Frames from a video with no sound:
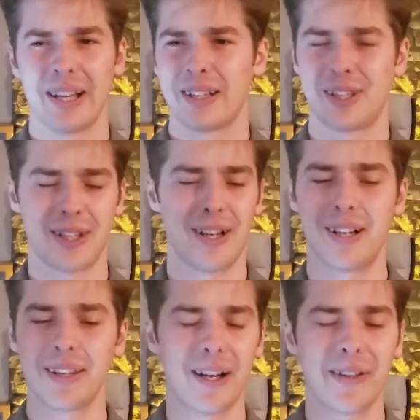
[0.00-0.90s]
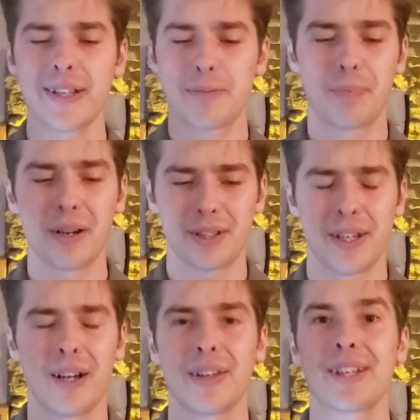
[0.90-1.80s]
just all these books
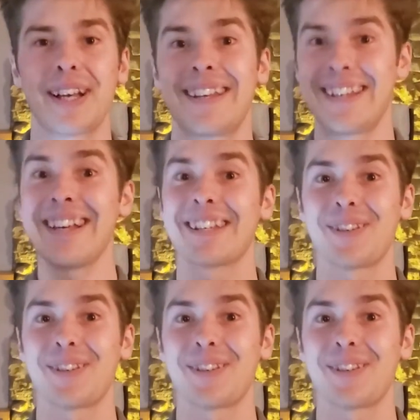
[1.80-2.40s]
and all these ideas